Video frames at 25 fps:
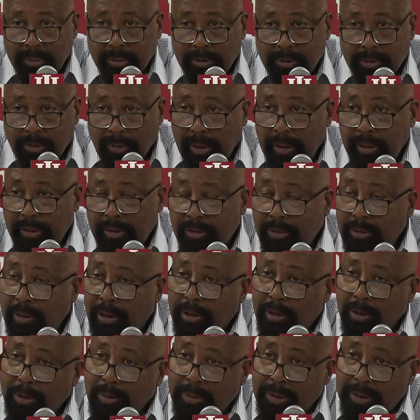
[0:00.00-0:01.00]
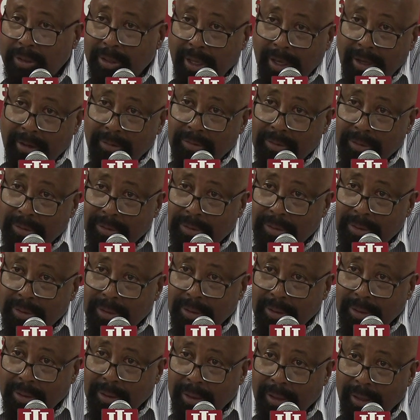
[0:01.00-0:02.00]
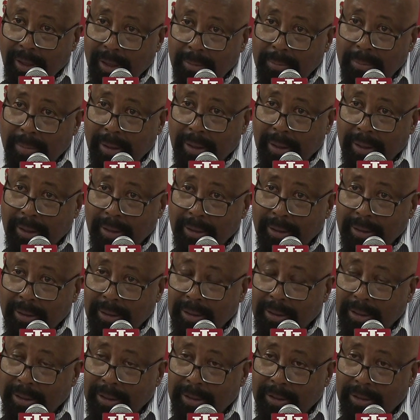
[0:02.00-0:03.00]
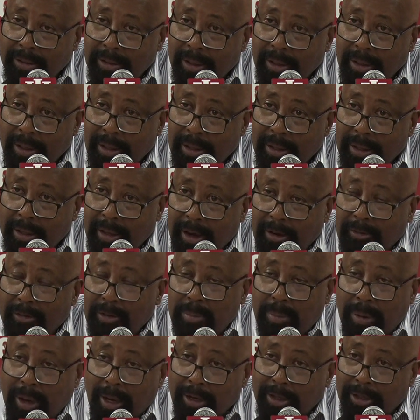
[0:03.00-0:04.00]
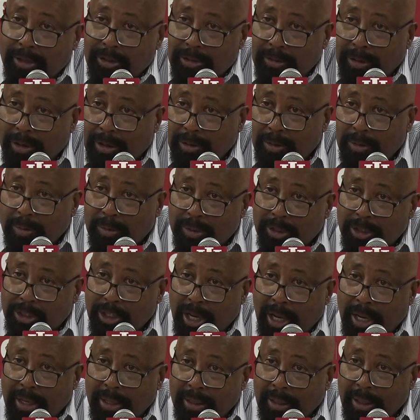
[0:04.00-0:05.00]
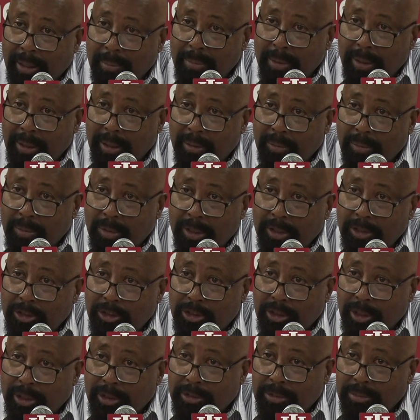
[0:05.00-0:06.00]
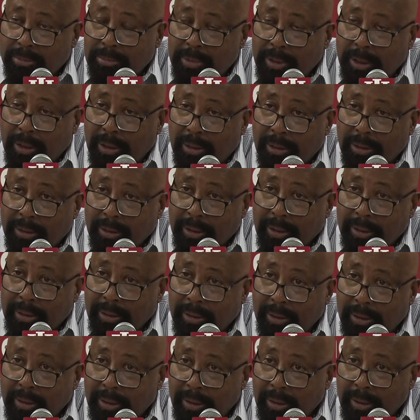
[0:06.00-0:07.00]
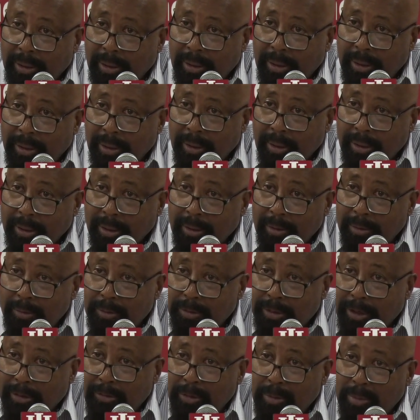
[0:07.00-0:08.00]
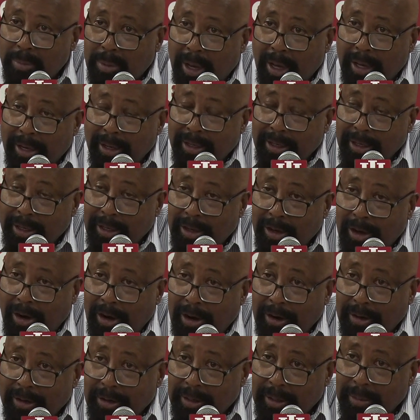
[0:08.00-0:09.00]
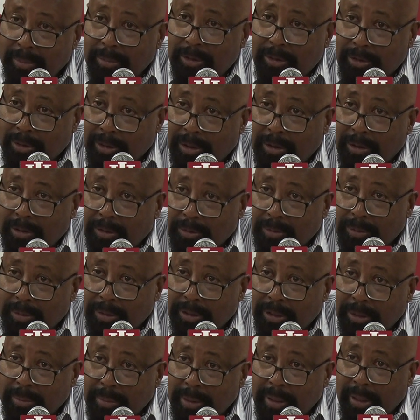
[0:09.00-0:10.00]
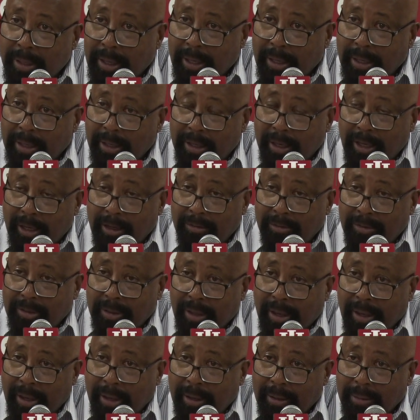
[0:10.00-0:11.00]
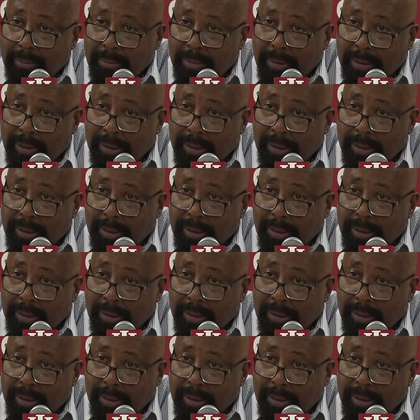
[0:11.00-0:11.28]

Trey struggled with Davis. I mean, everybody struggled with Johnny. I mean, it wasn't just Miller, and it was everybody that guarded him struggled with him. He had a hell of a game.